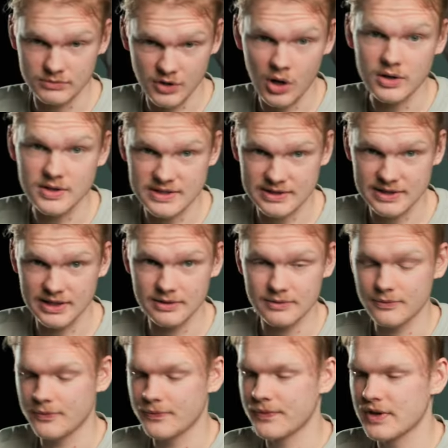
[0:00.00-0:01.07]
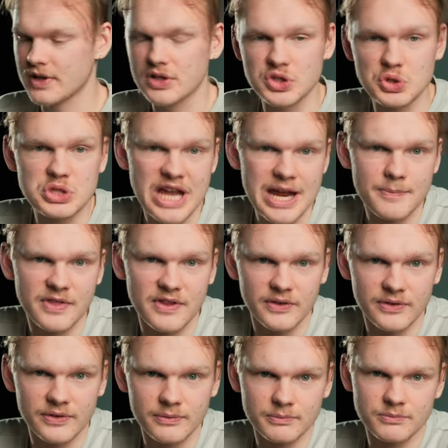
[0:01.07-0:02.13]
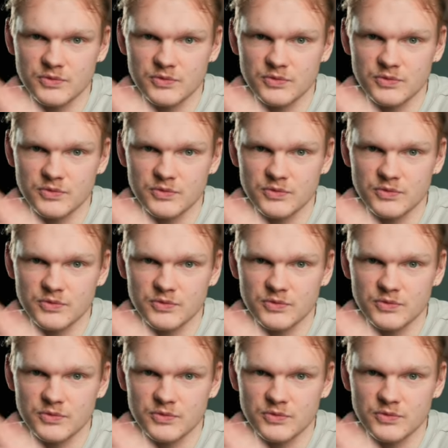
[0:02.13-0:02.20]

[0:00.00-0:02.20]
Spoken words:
honestly, to tape this